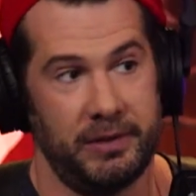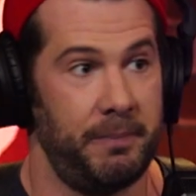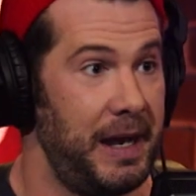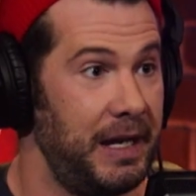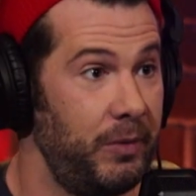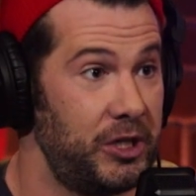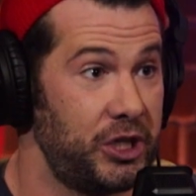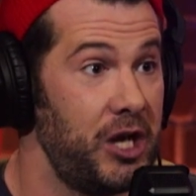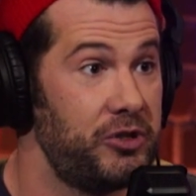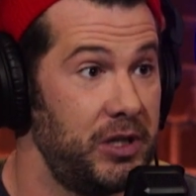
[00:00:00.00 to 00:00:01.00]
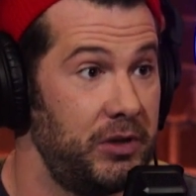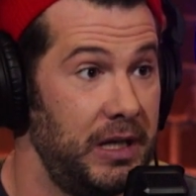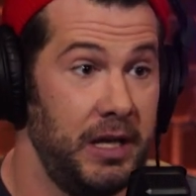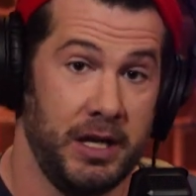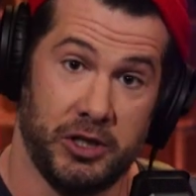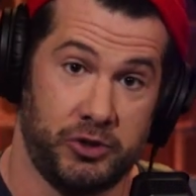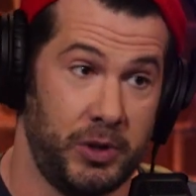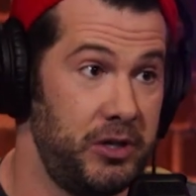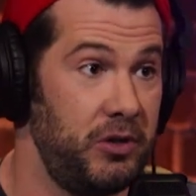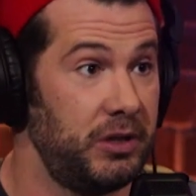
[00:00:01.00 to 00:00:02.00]
depending which country you're in,
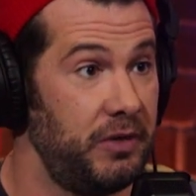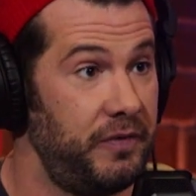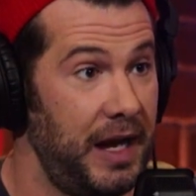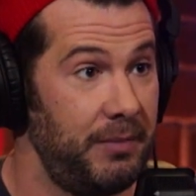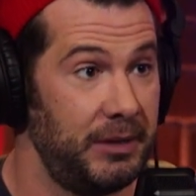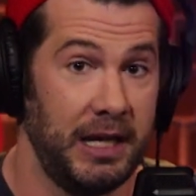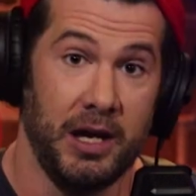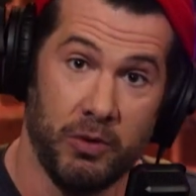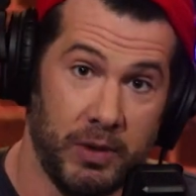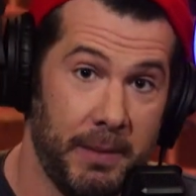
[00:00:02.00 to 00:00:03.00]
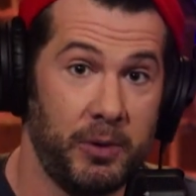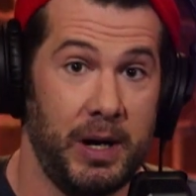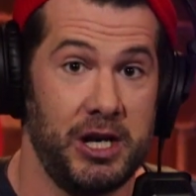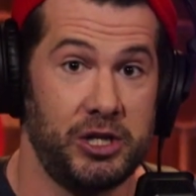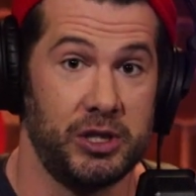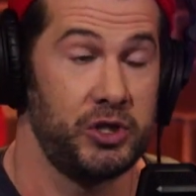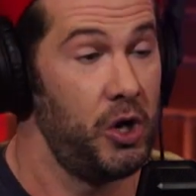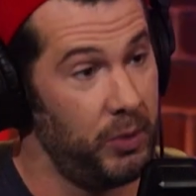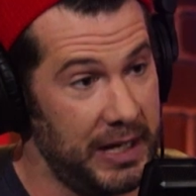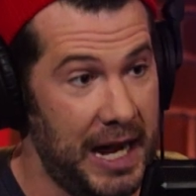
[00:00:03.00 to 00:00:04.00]
destroy the nuclear family, reparations,
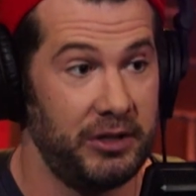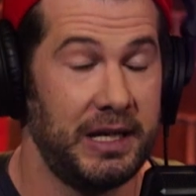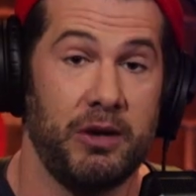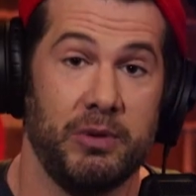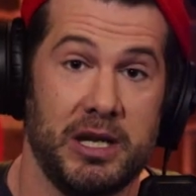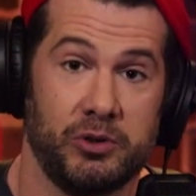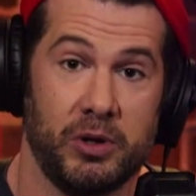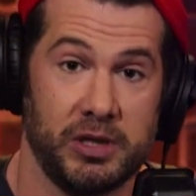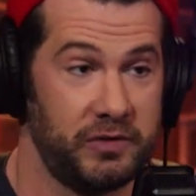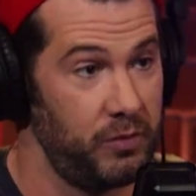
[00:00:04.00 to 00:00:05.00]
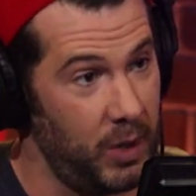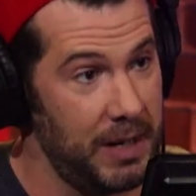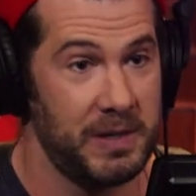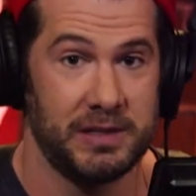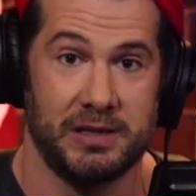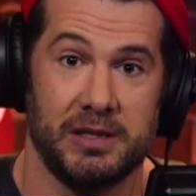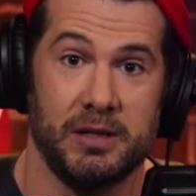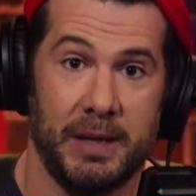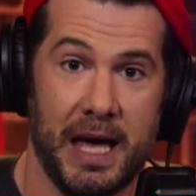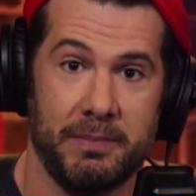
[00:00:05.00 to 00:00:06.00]
reallocate resources from white businesses
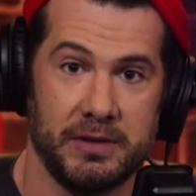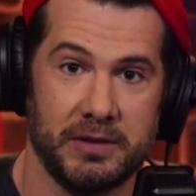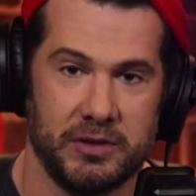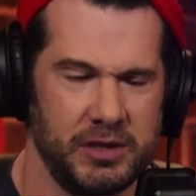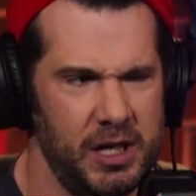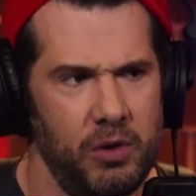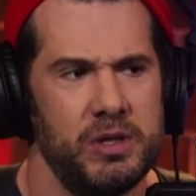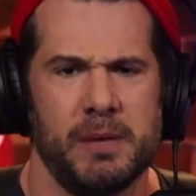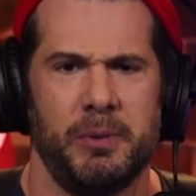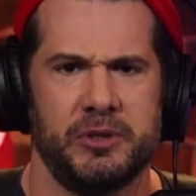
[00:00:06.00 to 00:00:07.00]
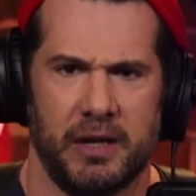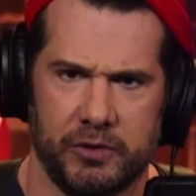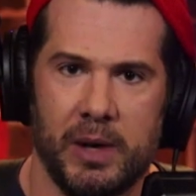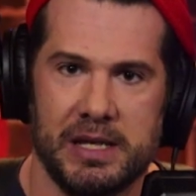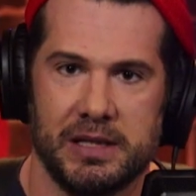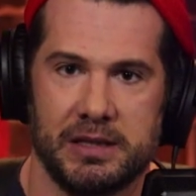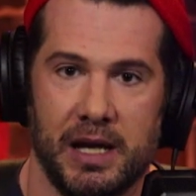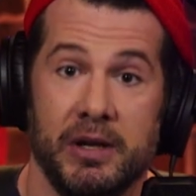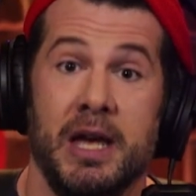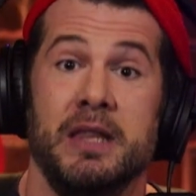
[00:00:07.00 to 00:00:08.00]
to black businesses. You know, simple stuff, racist
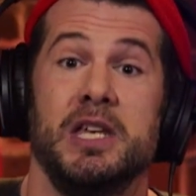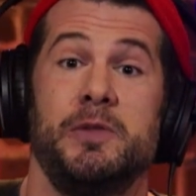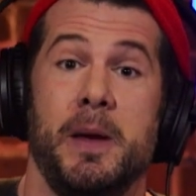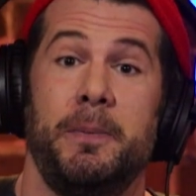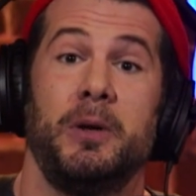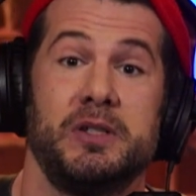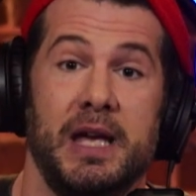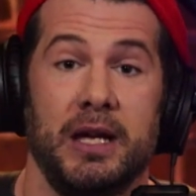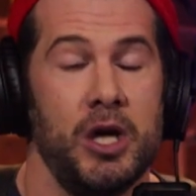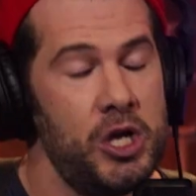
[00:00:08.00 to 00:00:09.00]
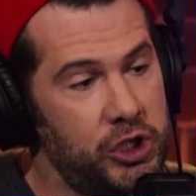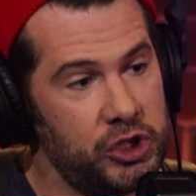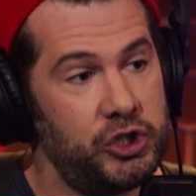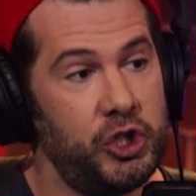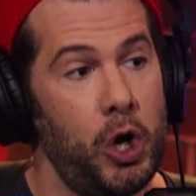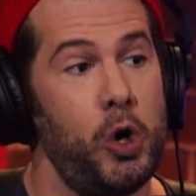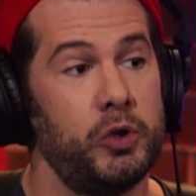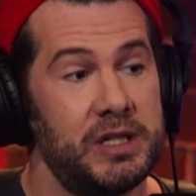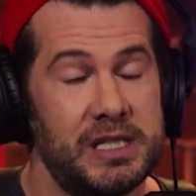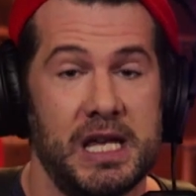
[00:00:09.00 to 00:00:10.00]
stuff. These people are saying, just
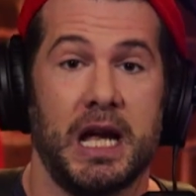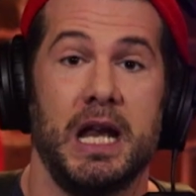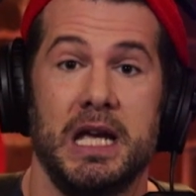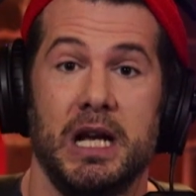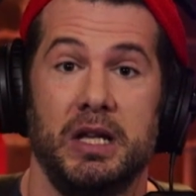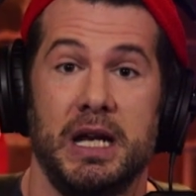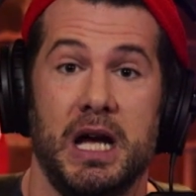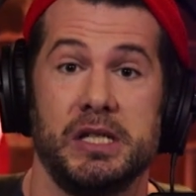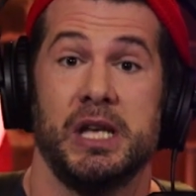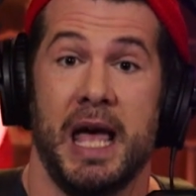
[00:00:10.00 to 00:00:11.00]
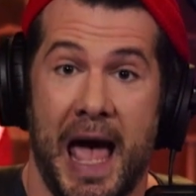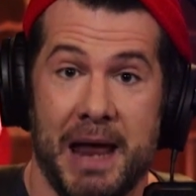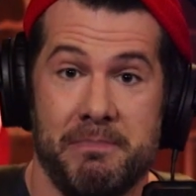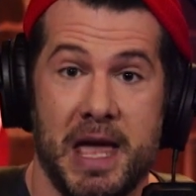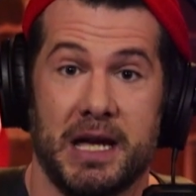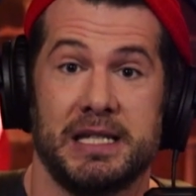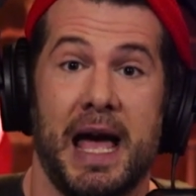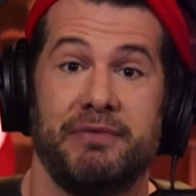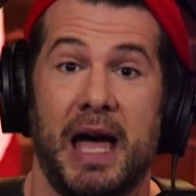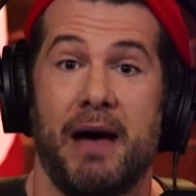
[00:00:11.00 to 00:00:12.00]
don't stick a needle in us and make us
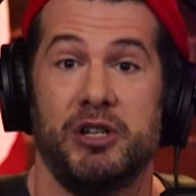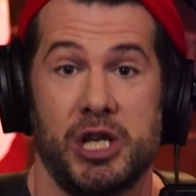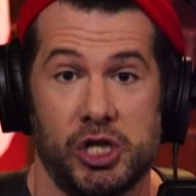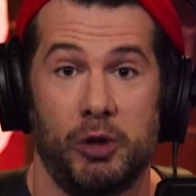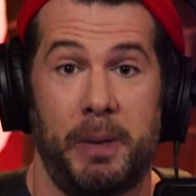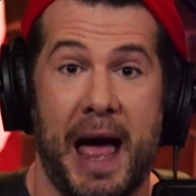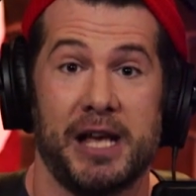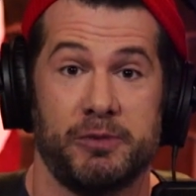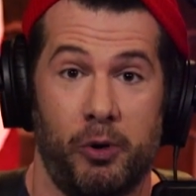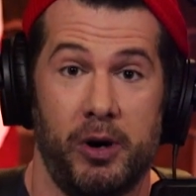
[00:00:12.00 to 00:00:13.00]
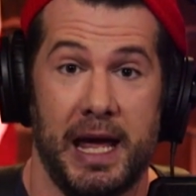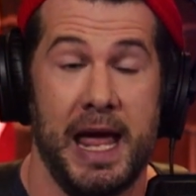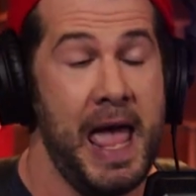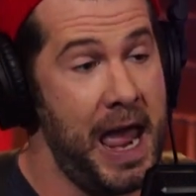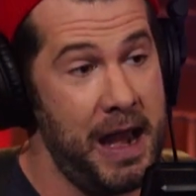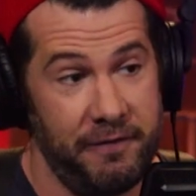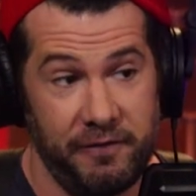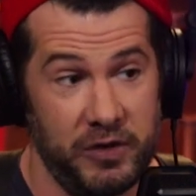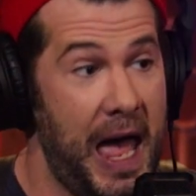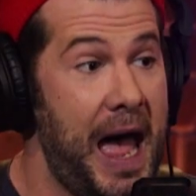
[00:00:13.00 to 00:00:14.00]
have to have a digital passport, eh? And
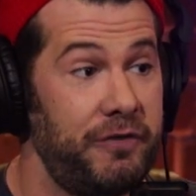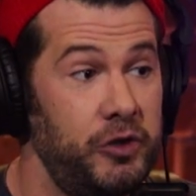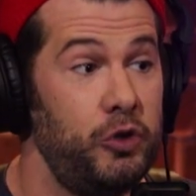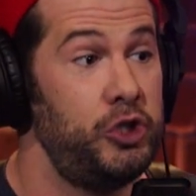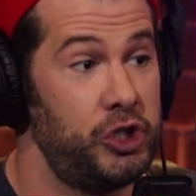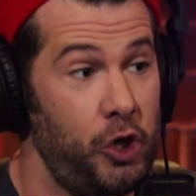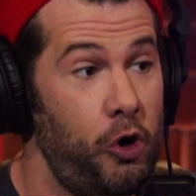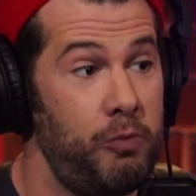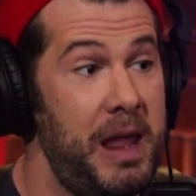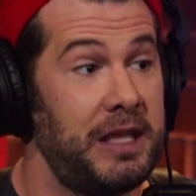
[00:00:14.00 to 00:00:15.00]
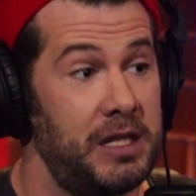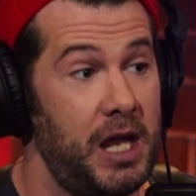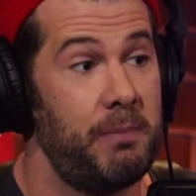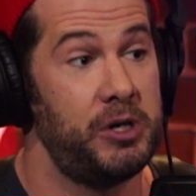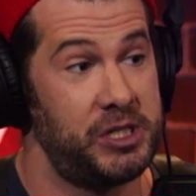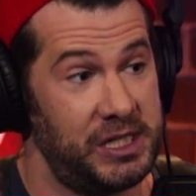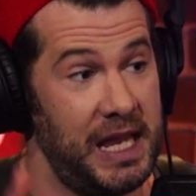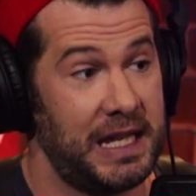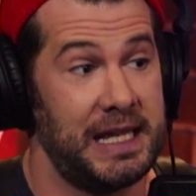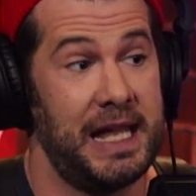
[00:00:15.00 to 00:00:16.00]
if you have to, just don't make the numbers
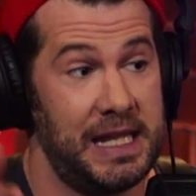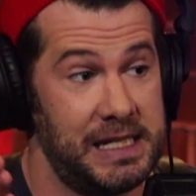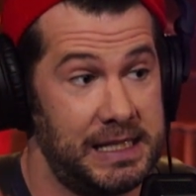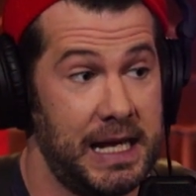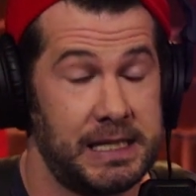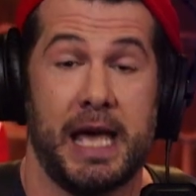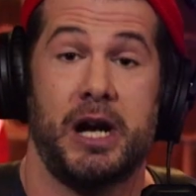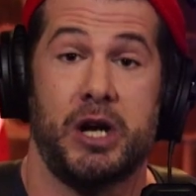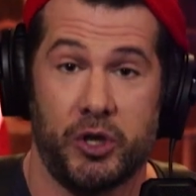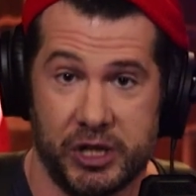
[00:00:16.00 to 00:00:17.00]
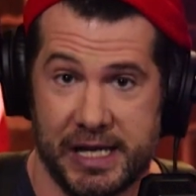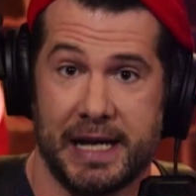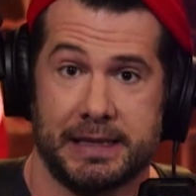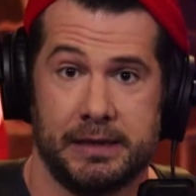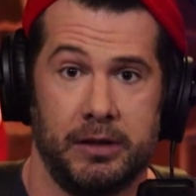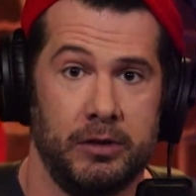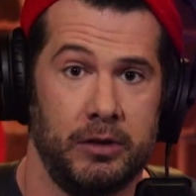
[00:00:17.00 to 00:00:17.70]
6 and then 6 and another 6.